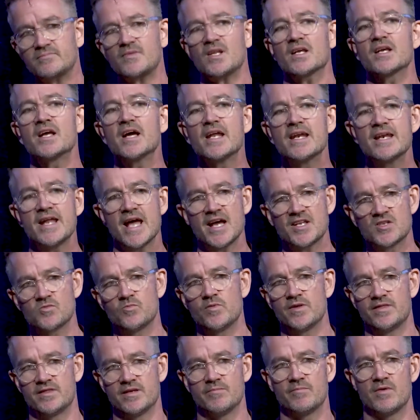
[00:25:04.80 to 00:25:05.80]
connect
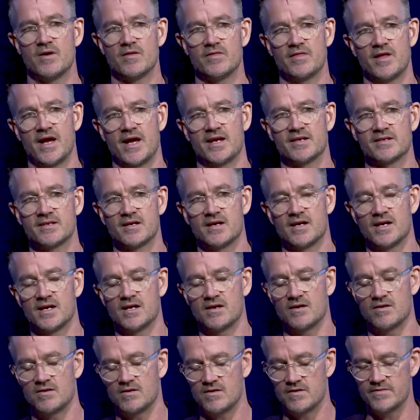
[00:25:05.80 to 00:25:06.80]
with them on
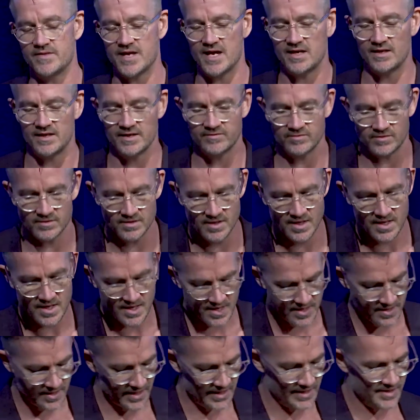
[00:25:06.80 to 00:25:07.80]
that level.
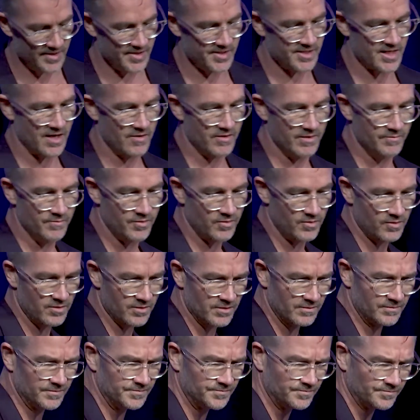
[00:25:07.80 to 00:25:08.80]
It is so
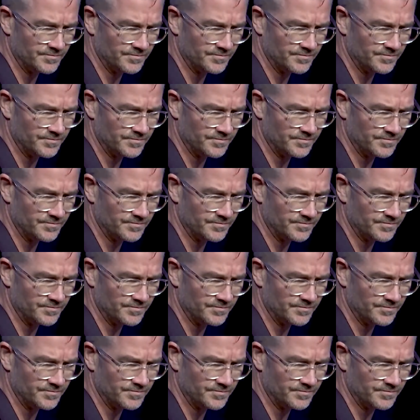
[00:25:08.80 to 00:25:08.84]
important.